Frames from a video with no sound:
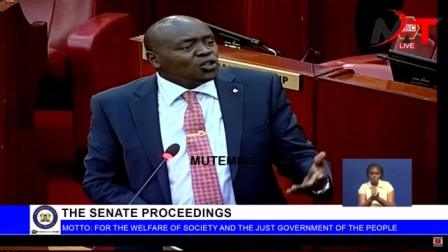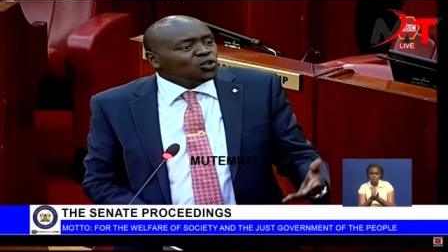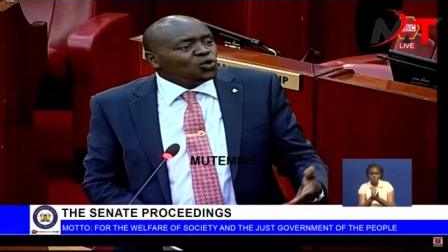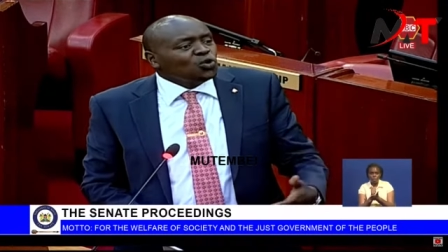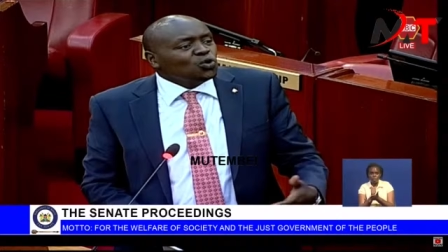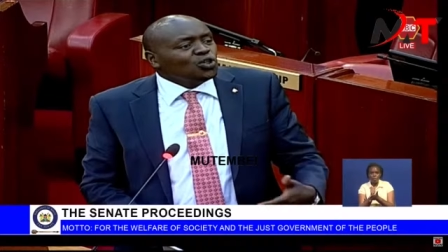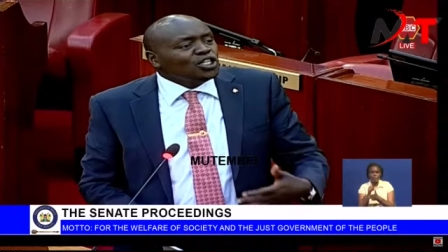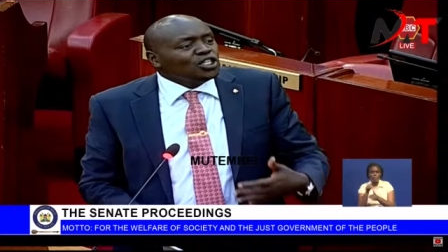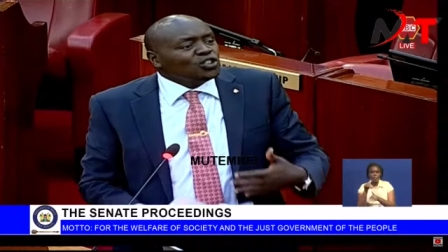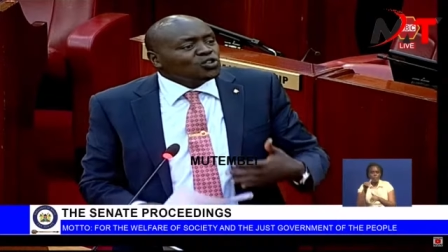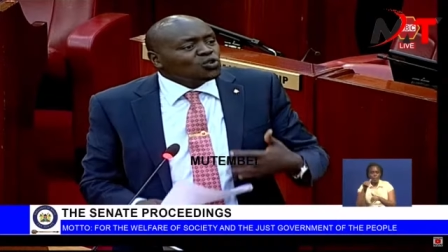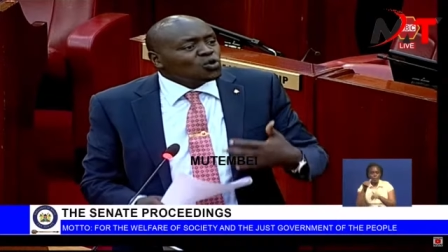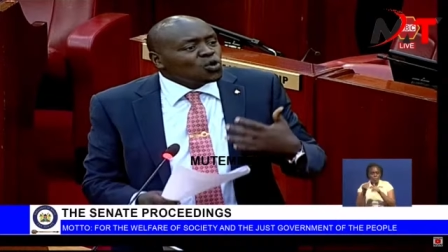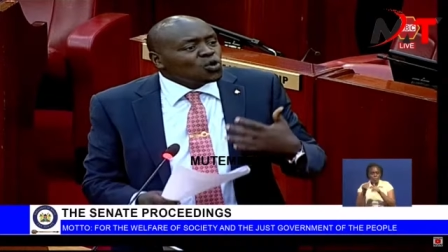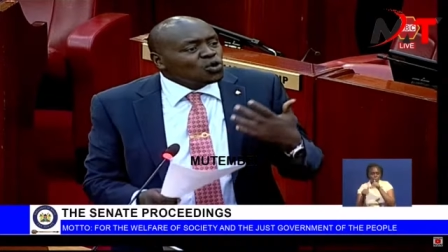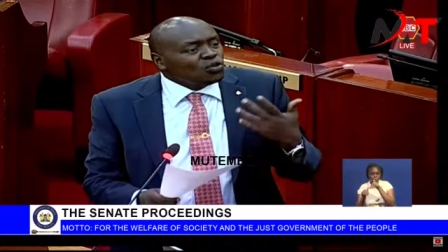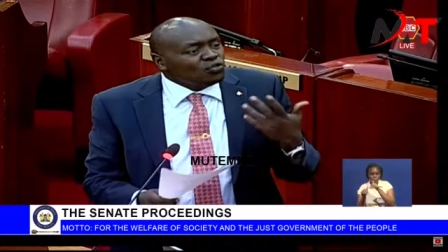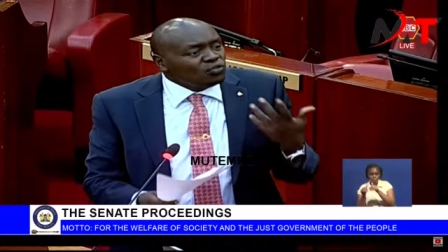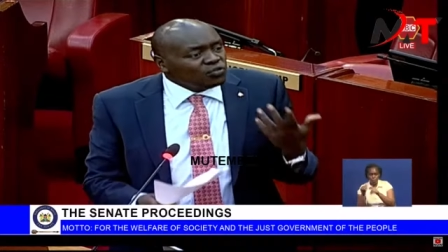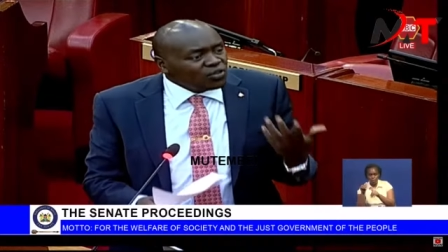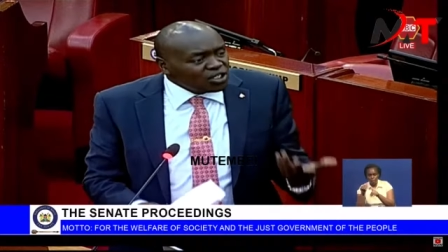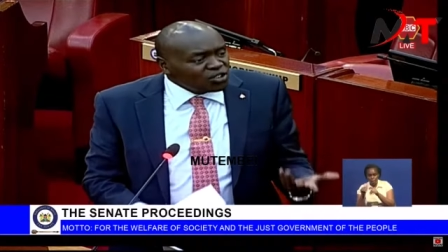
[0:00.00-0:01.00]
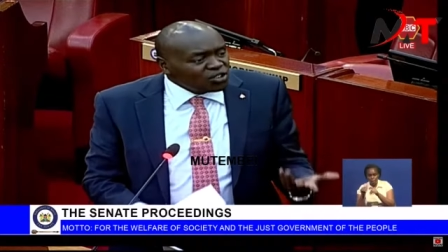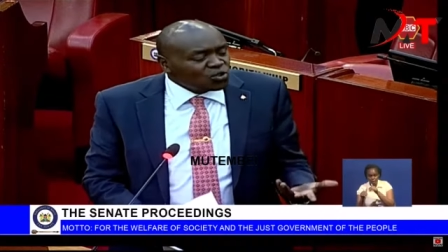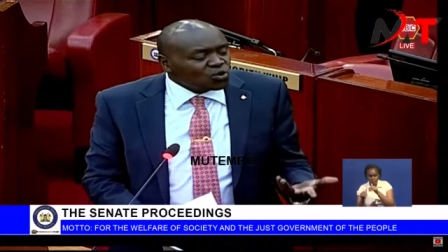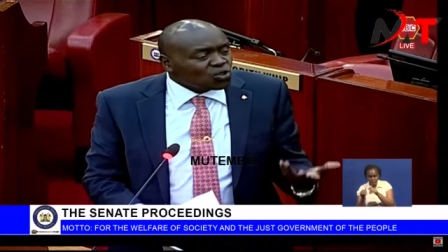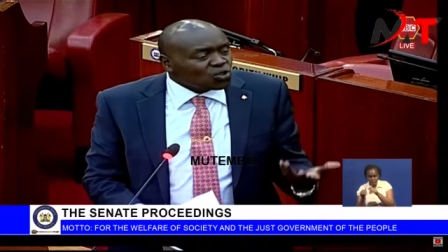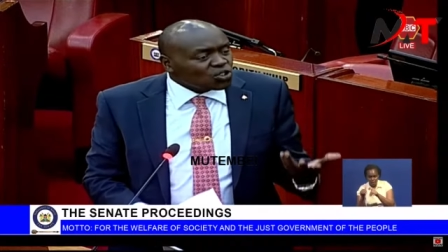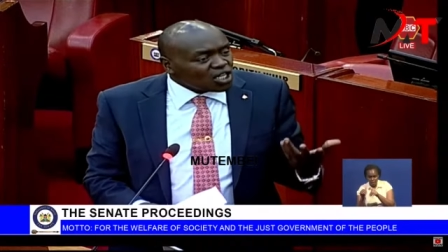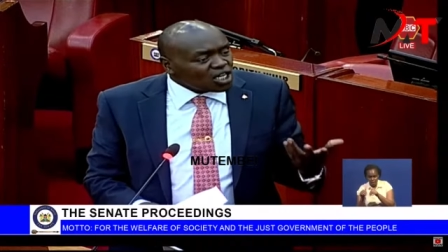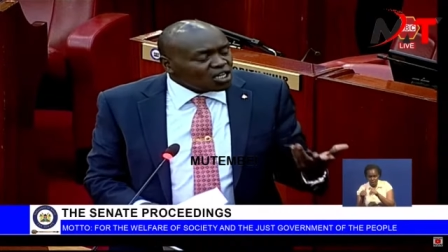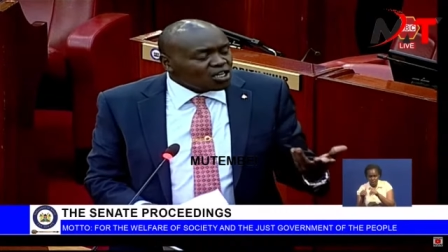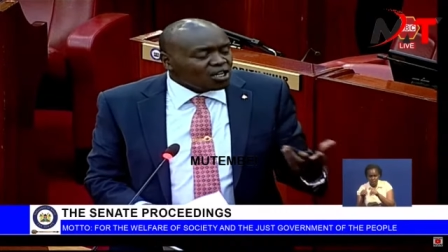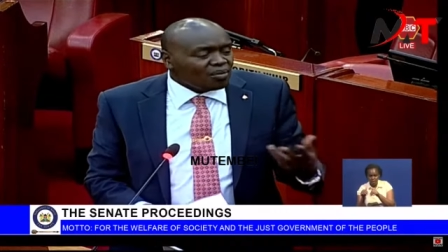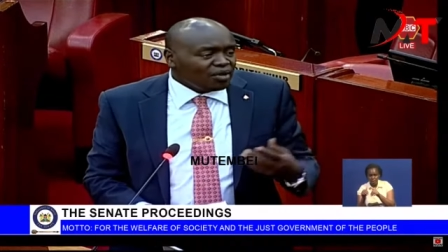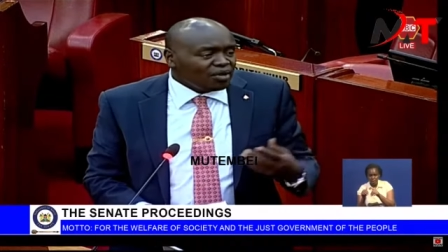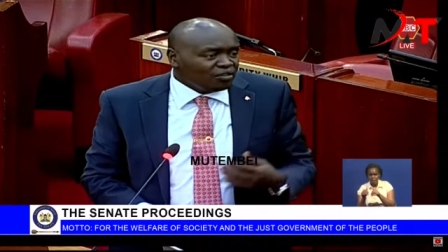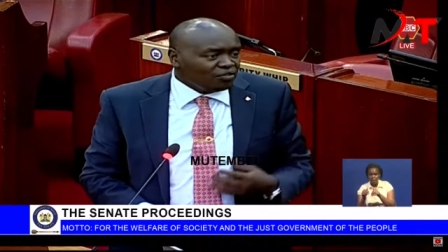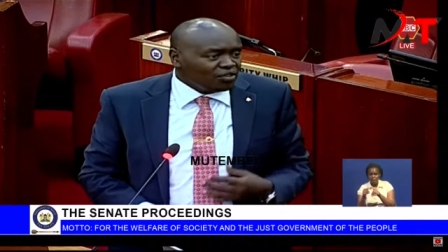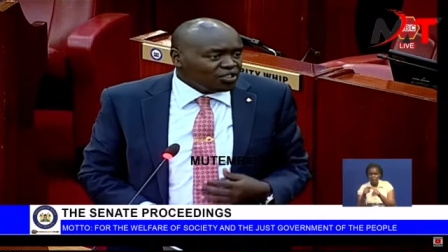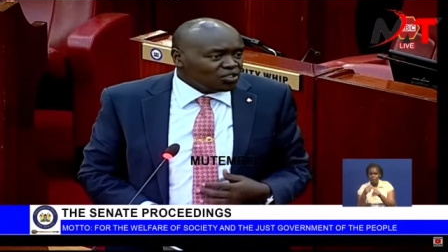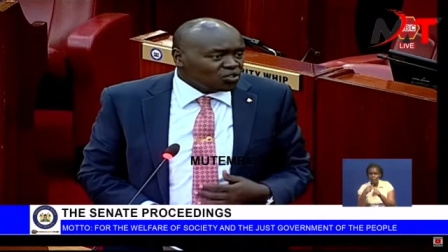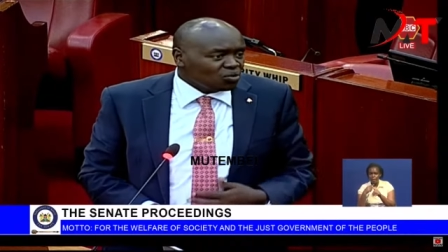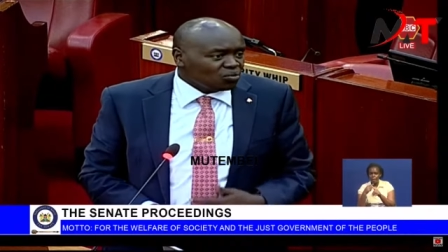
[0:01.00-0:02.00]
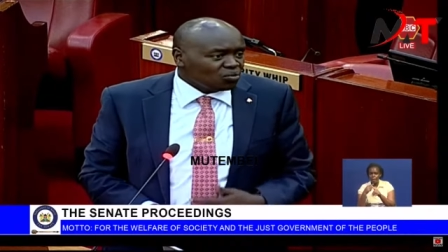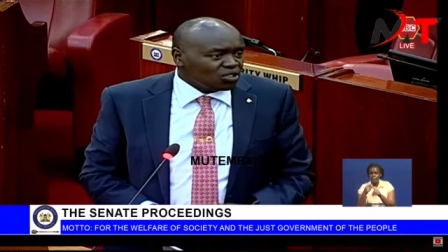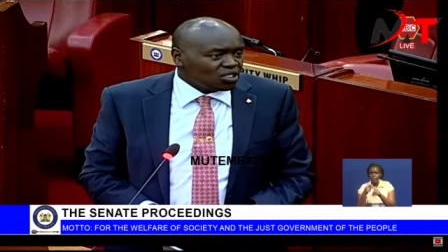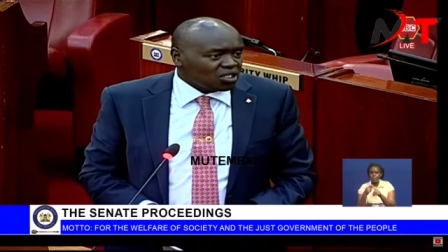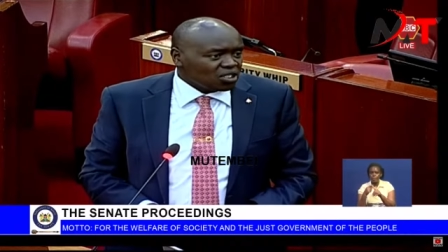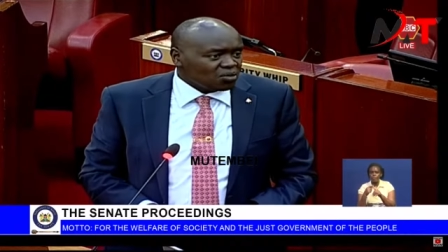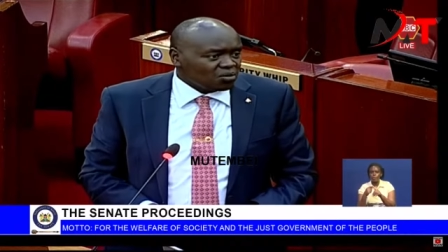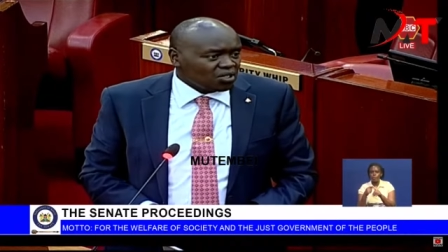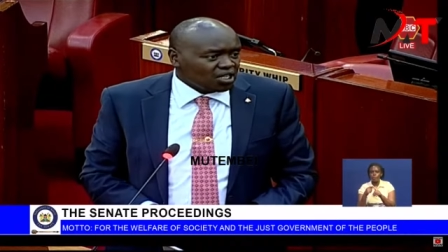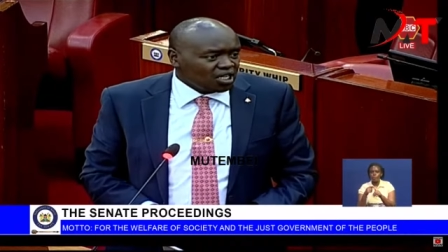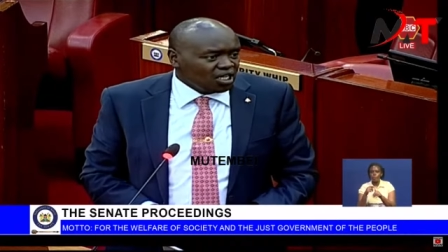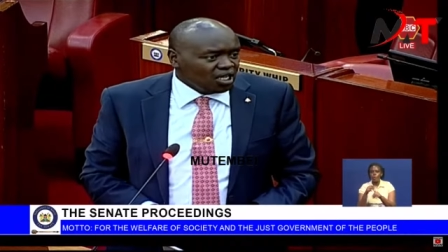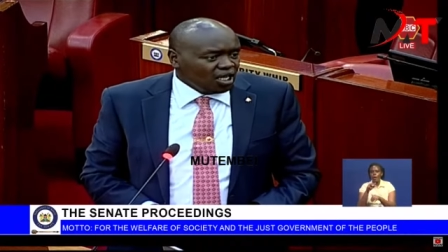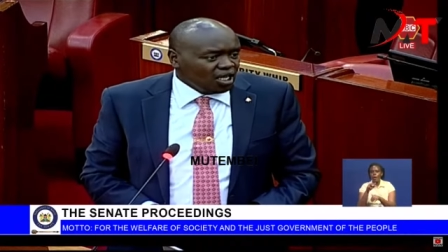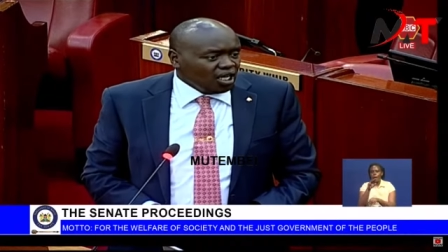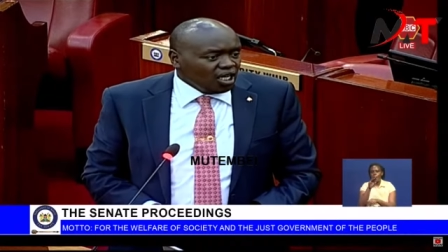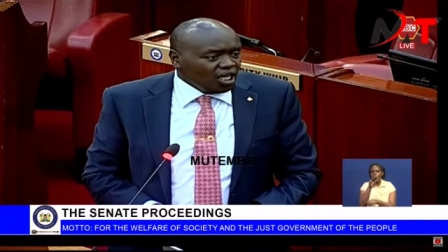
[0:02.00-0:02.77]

You need to convince to sell your manifesto, Mr. Speaker.